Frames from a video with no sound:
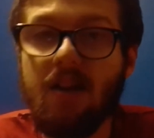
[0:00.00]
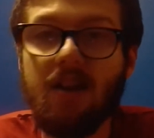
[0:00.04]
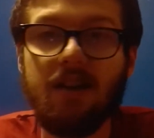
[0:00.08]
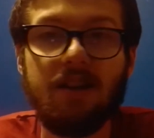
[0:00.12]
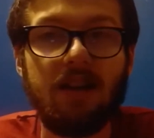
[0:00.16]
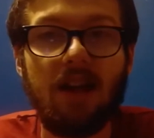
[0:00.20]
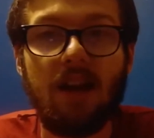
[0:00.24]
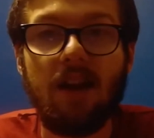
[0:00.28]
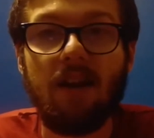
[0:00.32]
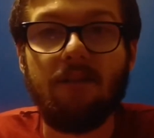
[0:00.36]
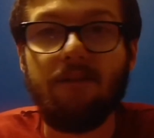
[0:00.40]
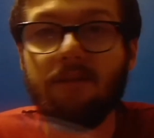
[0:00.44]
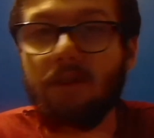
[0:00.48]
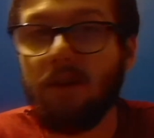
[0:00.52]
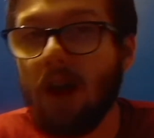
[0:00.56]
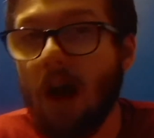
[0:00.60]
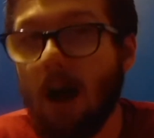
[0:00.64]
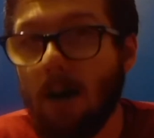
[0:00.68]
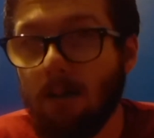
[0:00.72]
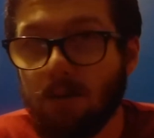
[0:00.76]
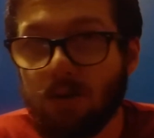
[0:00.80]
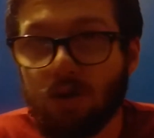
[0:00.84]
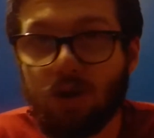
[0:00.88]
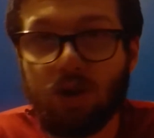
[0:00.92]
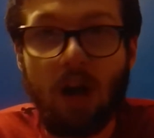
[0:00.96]
did a
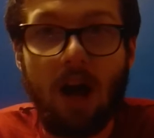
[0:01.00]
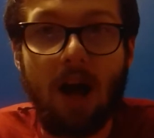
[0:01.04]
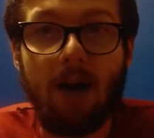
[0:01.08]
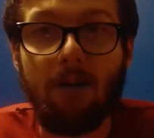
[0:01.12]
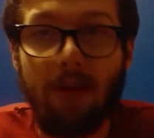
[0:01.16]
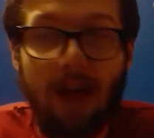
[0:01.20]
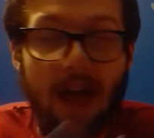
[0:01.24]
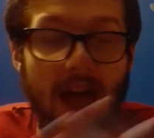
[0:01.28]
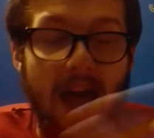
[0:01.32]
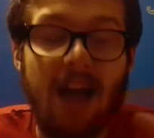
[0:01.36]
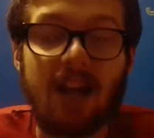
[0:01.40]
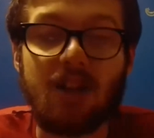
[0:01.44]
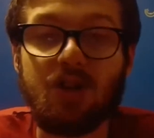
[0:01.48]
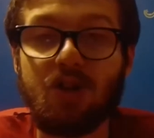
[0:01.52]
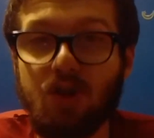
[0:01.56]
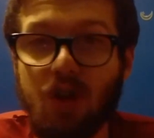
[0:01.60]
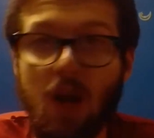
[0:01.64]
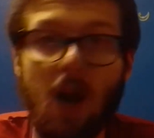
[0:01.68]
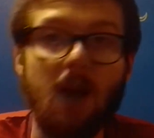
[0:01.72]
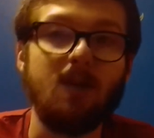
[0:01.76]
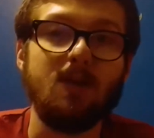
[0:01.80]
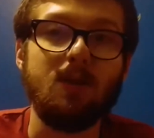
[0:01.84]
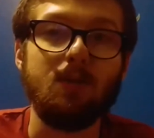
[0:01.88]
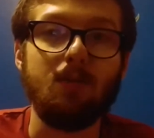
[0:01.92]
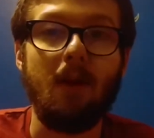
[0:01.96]
phenomenal job as
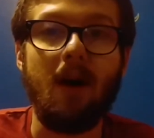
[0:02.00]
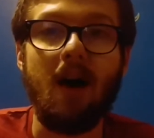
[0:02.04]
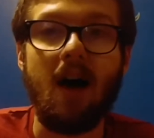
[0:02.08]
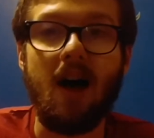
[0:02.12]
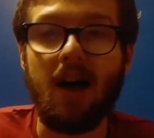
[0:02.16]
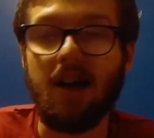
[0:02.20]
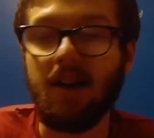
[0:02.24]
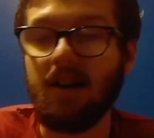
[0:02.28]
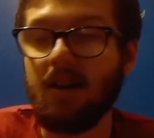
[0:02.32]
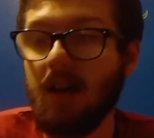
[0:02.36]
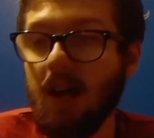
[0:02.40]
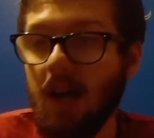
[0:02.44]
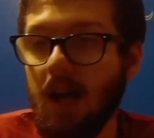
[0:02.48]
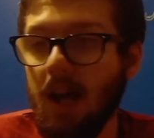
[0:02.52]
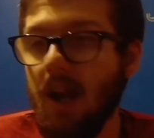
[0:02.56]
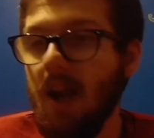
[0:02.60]
James Bond.